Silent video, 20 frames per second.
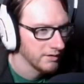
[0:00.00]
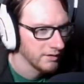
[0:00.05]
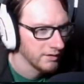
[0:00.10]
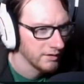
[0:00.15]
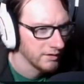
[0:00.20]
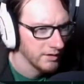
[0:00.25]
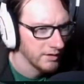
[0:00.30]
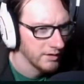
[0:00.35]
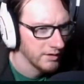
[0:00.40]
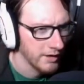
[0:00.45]

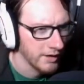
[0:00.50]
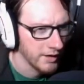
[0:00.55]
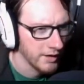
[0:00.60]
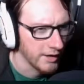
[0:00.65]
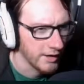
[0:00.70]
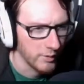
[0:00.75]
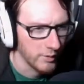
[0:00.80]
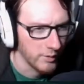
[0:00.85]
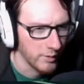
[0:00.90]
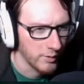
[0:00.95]
in here,
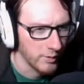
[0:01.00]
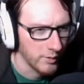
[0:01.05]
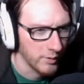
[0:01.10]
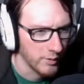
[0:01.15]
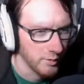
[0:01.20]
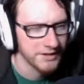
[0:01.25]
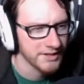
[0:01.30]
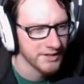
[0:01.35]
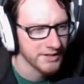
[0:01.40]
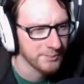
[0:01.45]
which is a little
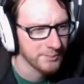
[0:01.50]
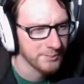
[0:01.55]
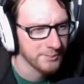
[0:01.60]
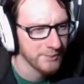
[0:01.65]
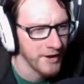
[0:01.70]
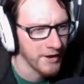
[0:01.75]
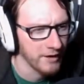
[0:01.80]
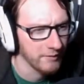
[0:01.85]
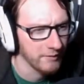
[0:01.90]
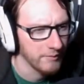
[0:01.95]

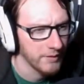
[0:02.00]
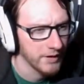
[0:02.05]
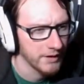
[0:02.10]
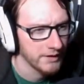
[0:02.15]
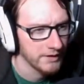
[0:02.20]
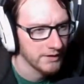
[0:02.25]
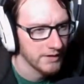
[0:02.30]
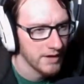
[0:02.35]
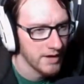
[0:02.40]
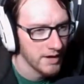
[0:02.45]
disappointing, but
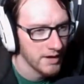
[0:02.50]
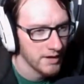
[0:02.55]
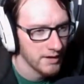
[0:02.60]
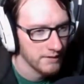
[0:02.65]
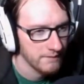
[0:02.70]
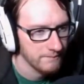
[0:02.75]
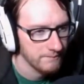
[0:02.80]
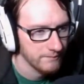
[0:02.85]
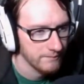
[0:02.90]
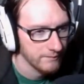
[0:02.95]

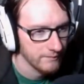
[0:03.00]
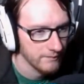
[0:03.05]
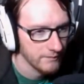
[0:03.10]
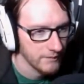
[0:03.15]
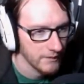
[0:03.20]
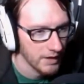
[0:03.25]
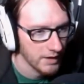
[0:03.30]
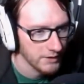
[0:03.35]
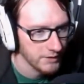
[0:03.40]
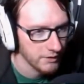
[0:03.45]

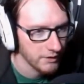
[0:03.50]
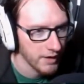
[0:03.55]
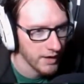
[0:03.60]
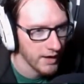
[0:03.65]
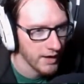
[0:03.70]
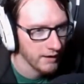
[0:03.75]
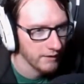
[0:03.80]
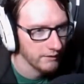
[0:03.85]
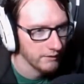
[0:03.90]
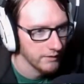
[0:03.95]
it's
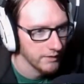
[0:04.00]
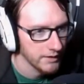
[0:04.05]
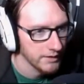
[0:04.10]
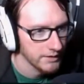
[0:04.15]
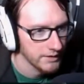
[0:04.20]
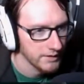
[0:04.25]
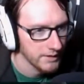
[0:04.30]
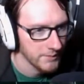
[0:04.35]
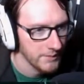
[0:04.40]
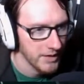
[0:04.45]
okay,
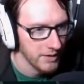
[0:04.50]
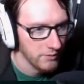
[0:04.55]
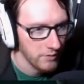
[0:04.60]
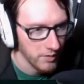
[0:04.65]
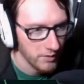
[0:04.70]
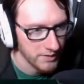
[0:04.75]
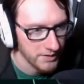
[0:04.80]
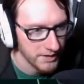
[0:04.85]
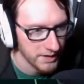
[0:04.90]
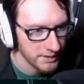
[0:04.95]
because, I mean, what
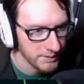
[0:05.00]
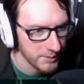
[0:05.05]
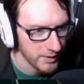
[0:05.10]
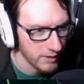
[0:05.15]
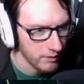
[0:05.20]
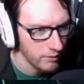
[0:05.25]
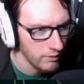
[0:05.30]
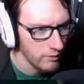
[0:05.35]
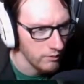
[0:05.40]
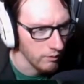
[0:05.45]
was I
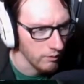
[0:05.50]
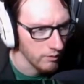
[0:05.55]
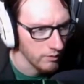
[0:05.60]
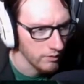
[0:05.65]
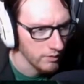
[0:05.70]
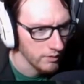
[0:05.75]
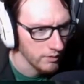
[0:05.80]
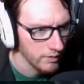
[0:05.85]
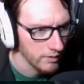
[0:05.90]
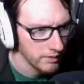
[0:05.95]
expect? Ooh,
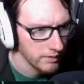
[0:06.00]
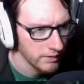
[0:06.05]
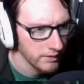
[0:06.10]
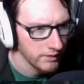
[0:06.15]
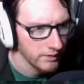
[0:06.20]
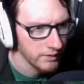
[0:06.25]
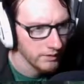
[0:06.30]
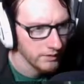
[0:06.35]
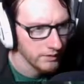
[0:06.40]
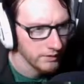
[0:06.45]

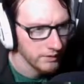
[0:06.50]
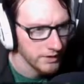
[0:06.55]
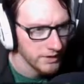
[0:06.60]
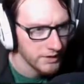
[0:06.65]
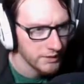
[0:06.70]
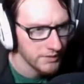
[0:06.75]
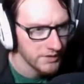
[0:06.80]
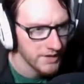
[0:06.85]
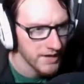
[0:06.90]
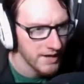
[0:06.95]

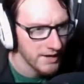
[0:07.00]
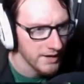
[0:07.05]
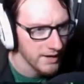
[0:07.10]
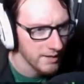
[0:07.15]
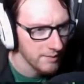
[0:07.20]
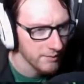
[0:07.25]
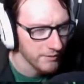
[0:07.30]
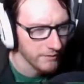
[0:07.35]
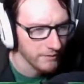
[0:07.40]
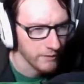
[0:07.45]
this was not
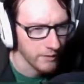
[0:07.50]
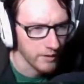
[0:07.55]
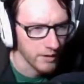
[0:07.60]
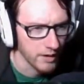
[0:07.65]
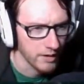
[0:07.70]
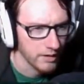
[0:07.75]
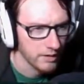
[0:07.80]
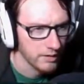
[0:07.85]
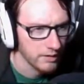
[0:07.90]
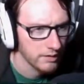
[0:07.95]
here
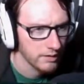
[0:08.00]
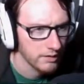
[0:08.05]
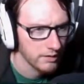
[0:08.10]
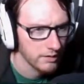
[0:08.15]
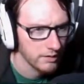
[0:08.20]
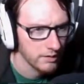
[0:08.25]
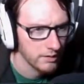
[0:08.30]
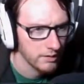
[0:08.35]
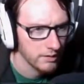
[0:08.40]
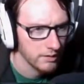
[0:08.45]
before.
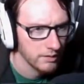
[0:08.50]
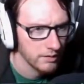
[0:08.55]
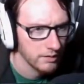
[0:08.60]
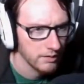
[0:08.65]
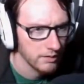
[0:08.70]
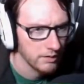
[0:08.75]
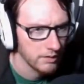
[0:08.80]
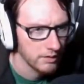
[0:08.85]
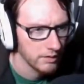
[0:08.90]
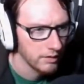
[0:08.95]

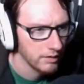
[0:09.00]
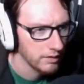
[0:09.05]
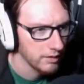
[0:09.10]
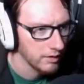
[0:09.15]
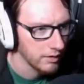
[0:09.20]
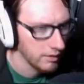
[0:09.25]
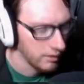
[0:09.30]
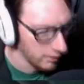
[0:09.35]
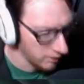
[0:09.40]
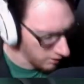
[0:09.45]

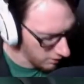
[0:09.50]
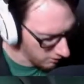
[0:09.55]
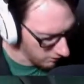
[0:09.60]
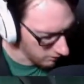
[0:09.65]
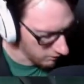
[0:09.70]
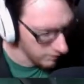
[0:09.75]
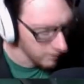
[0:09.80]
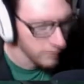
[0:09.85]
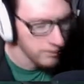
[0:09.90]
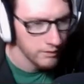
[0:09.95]
Oh,
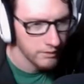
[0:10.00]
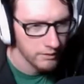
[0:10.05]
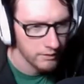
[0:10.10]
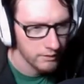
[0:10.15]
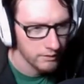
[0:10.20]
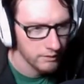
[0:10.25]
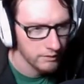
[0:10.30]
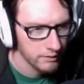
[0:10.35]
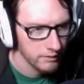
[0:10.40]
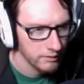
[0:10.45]

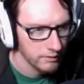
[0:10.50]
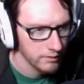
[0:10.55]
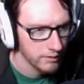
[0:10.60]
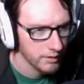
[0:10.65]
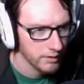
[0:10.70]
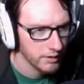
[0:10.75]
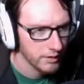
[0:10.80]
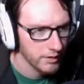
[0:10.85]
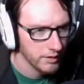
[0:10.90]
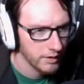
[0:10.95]

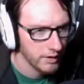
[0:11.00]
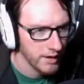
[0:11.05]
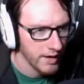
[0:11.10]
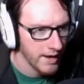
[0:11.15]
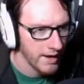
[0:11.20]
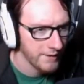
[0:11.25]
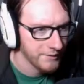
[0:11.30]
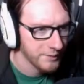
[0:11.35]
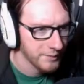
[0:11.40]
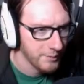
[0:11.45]
could
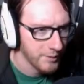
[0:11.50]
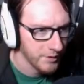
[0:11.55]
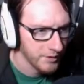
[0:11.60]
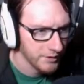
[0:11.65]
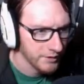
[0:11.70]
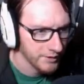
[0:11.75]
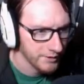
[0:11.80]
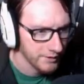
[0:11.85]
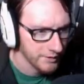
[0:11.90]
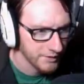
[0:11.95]
I have
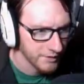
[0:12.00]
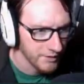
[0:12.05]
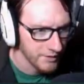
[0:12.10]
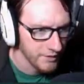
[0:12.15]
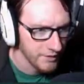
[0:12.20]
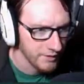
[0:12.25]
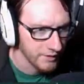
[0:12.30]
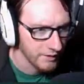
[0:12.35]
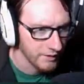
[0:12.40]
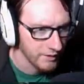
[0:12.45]
spoke too
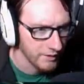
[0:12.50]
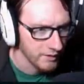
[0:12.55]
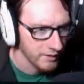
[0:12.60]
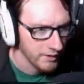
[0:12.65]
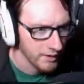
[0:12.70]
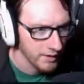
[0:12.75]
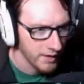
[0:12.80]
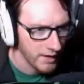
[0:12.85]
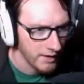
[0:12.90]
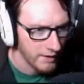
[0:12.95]
soon?
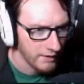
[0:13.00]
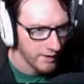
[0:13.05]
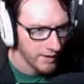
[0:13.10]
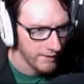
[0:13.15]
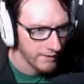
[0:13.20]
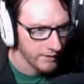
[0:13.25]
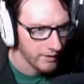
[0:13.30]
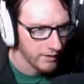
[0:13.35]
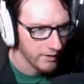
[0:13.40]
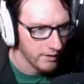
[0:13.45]
I don't
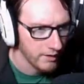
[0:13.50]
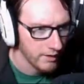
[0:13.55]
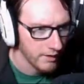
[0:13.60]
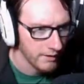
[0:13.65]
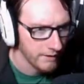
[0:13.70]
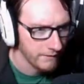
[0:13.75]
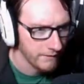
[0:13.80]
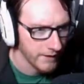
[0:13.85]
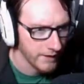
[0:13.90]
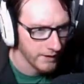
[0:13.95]
have an
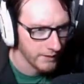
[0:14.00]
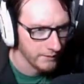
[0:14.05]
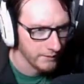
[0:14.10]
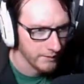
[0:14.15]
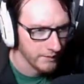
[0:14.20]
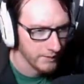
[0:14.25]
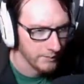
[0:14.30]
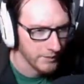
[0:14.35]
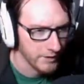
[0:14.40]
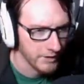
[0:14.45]
artifact
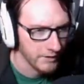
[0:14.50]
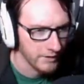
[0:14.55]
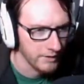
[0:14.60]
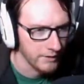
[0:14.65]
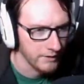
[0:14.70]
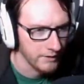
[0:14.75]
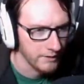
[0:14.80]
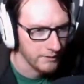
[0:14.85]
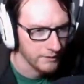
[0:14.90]
with me, though.